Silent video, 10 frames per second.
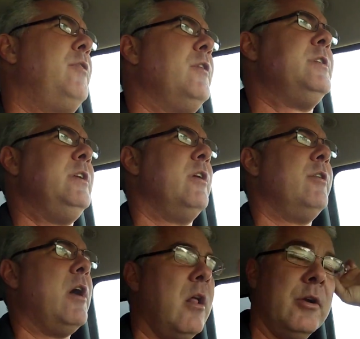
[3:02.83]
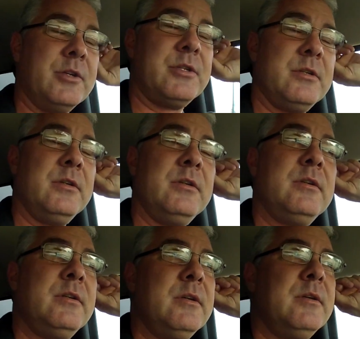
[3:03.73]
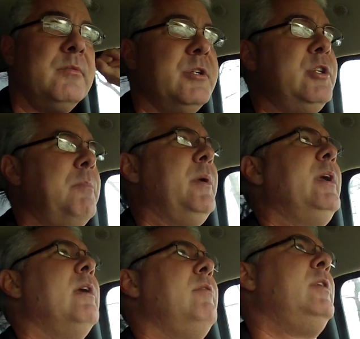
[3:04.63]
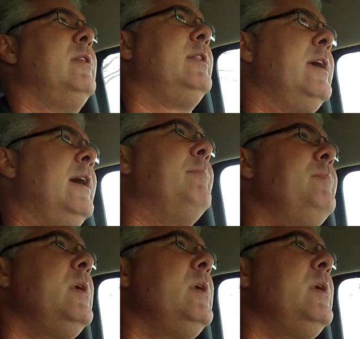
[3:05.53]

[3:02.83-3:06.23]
$1,300 with shipping and everything like that